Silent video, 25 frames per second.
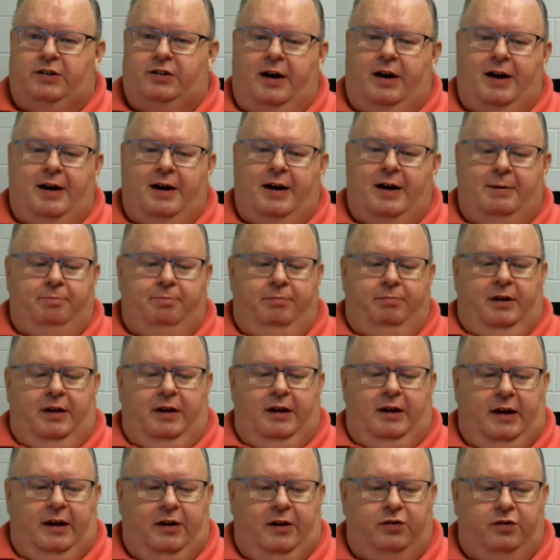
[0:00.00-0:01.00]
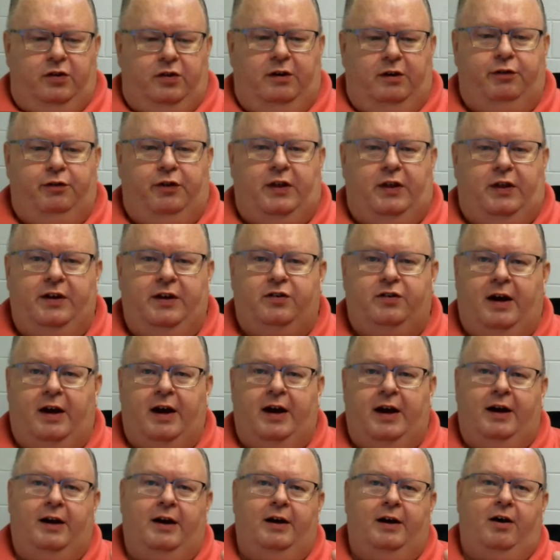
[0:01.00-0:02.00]
time is if they
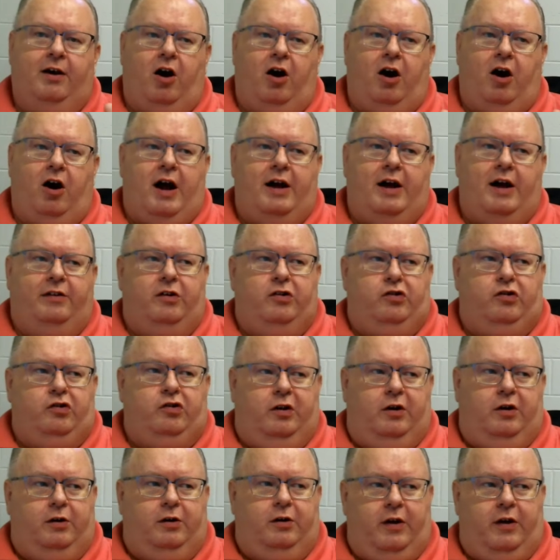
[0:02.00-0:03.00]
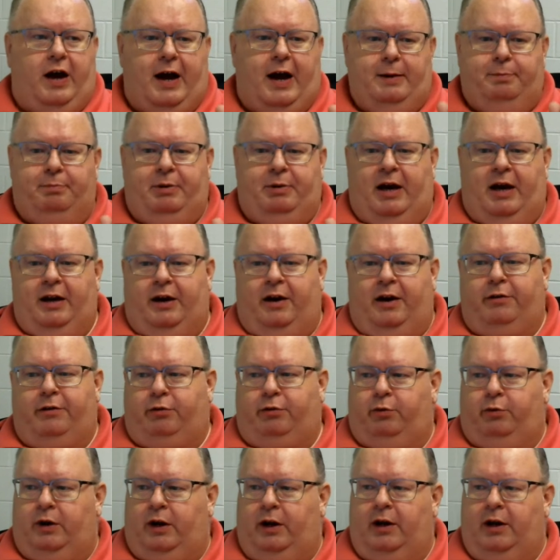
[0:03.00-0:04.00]
say, all right, this year the iPad Air
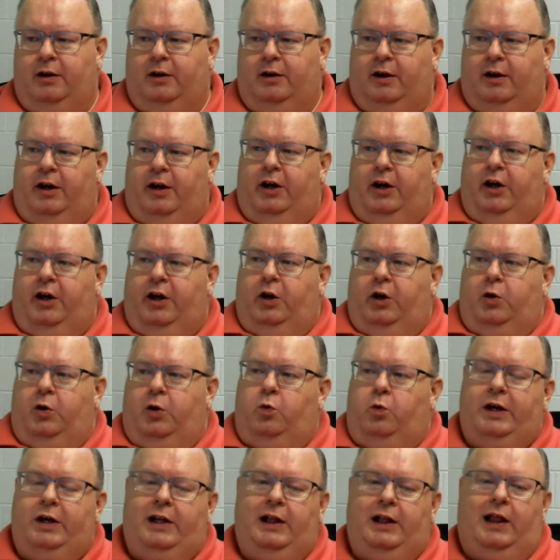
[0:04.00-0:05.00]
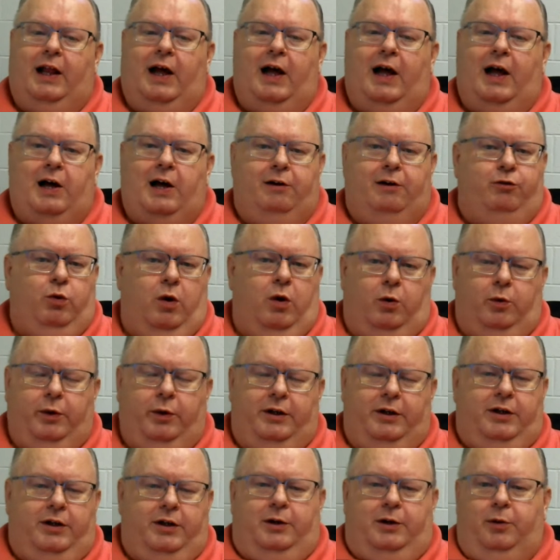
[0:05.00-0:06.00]
3. We love what we
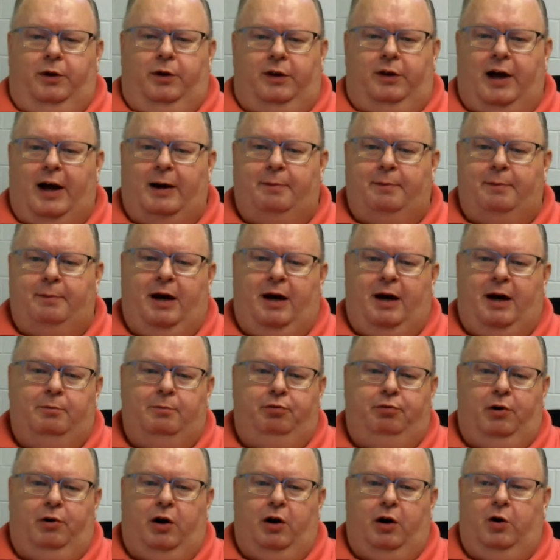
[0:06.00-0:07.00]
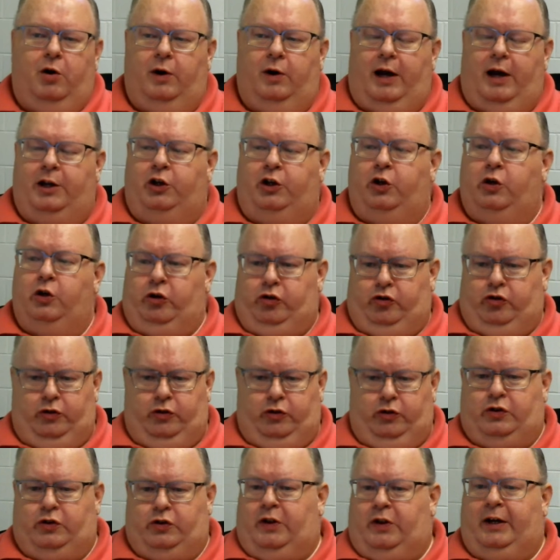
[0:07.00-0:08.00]
did with the iPad Pro, and
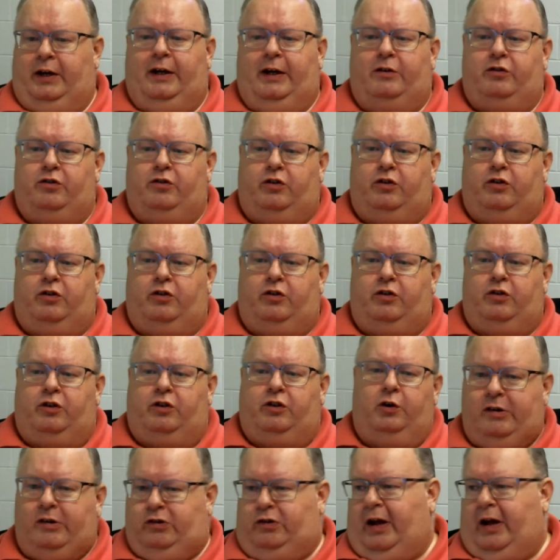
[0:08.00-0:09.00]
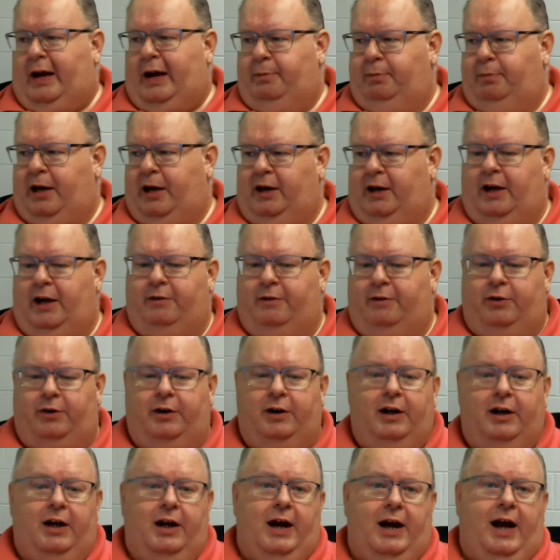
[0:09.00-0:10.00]
users think it's the greatest iPad ever.
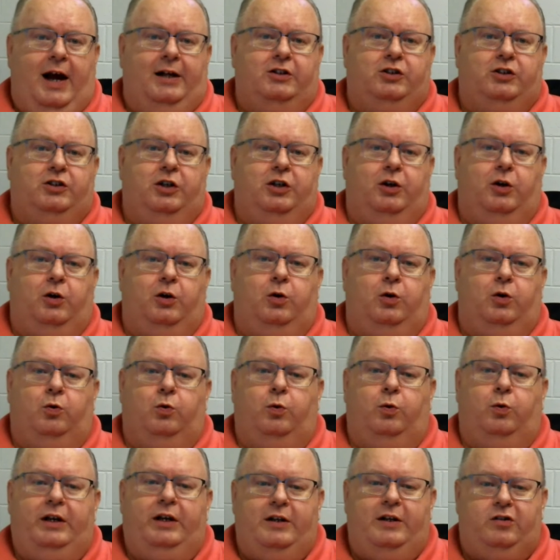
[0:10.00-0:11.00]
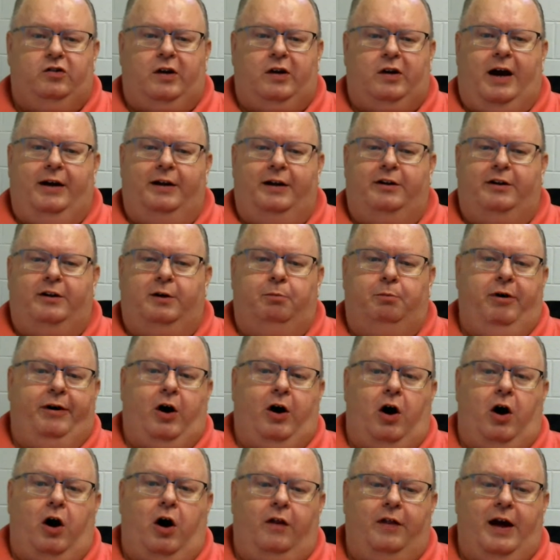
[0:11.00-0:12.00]
And so we decided to bring
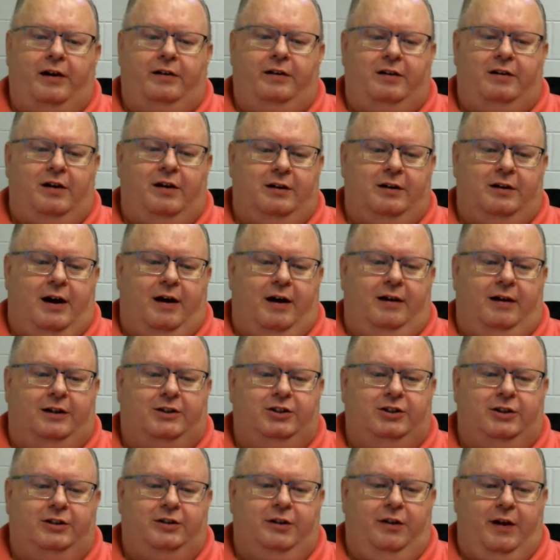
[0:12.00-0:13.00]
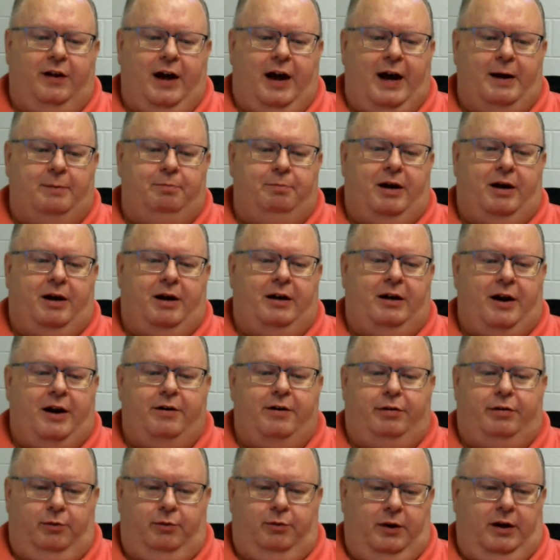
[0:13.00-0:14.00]
all that technology to the iPad Air
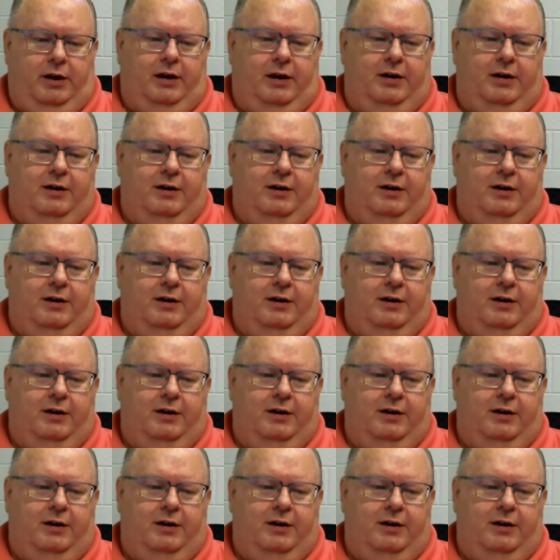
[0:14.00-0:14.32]
3.